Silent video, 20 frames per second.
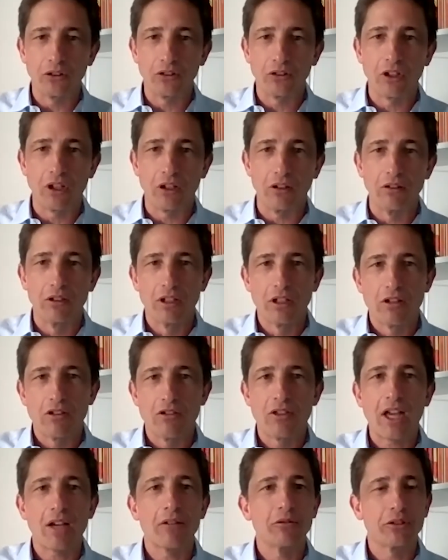So
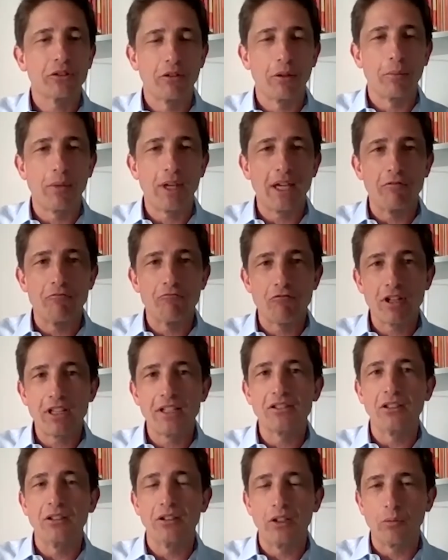that was the main
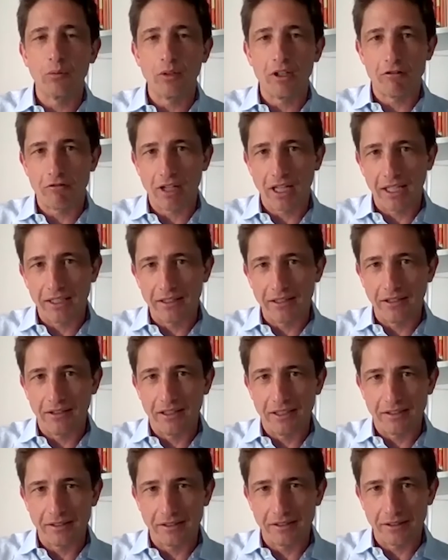reason that we created
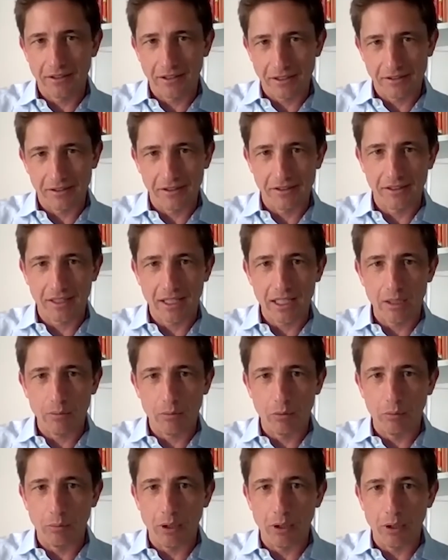the
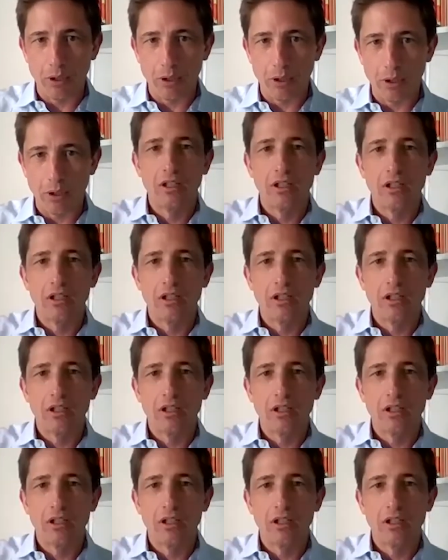sustainable part.